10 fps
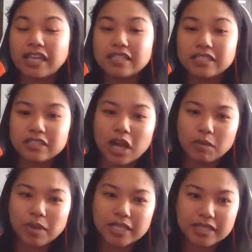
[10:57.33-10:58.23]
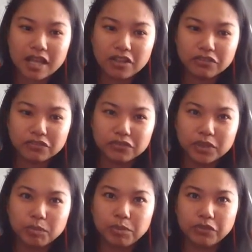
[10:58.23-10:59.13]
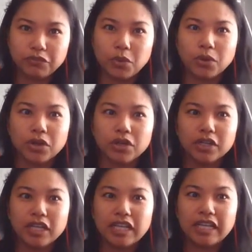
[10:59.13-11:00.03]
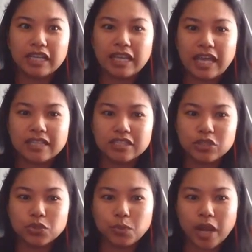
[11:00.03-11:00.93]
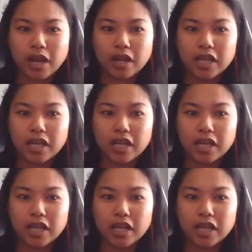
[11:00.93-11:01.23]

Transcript: stop myself before it gets to where